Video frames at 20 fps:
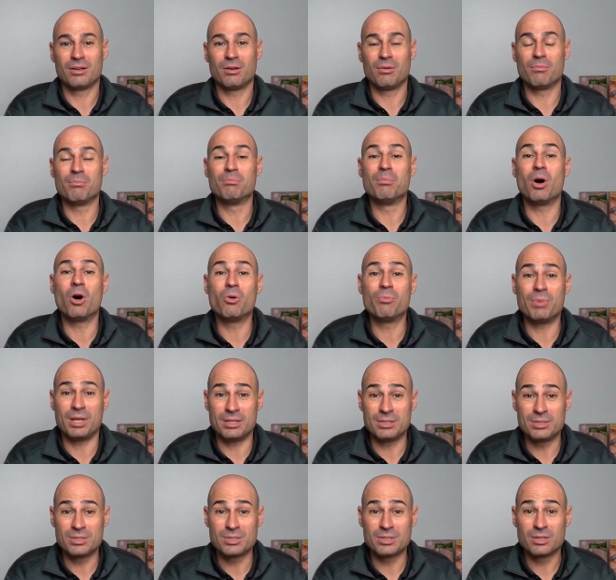
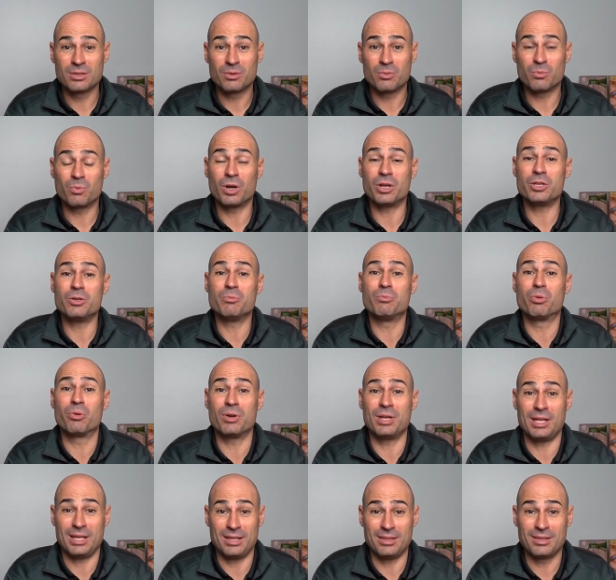moments where you
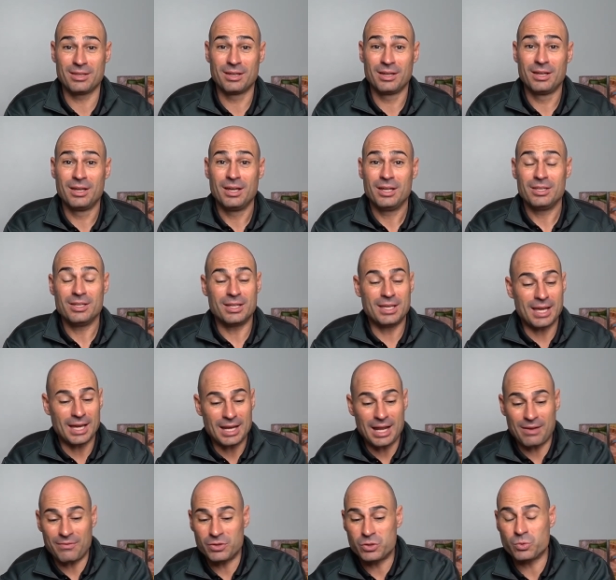breathe you
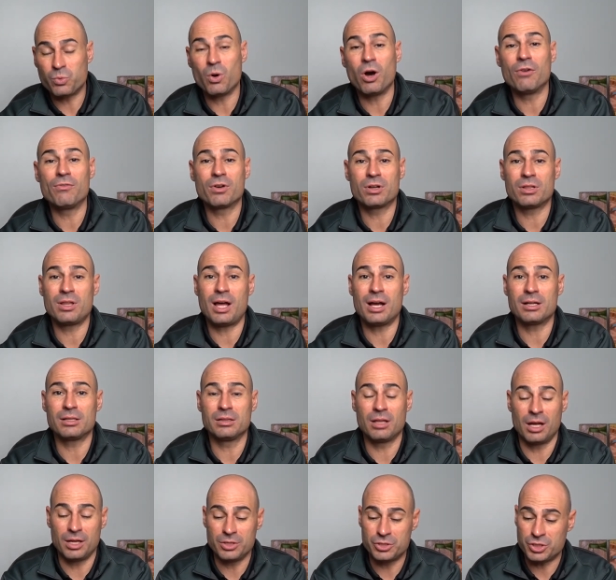can't have a 12 o'clock
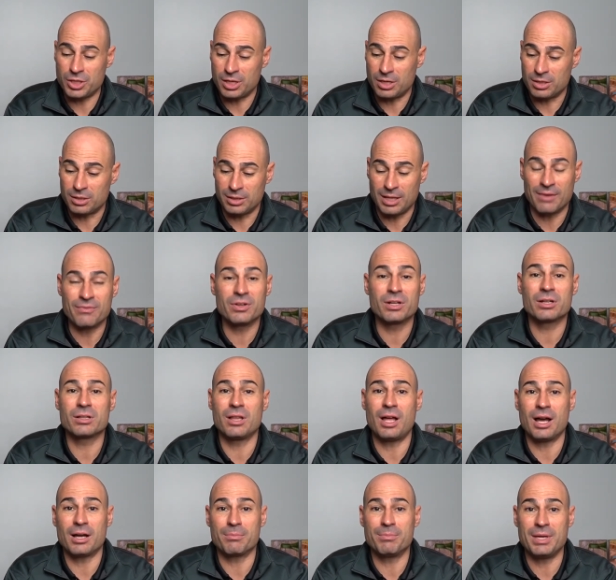lunch and an 11
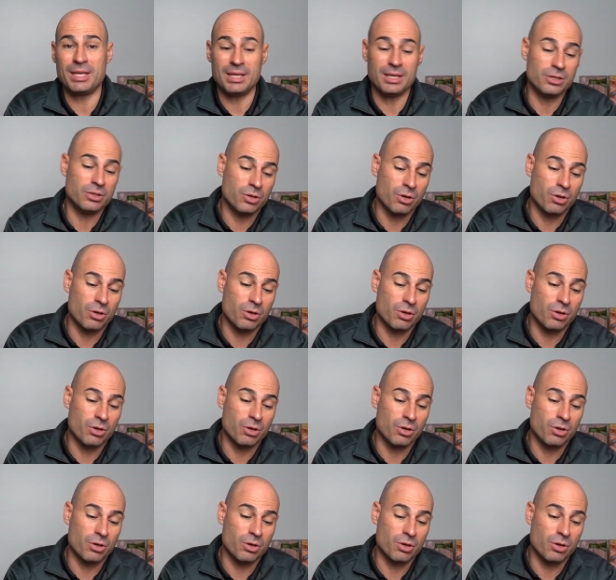o'clock meeting.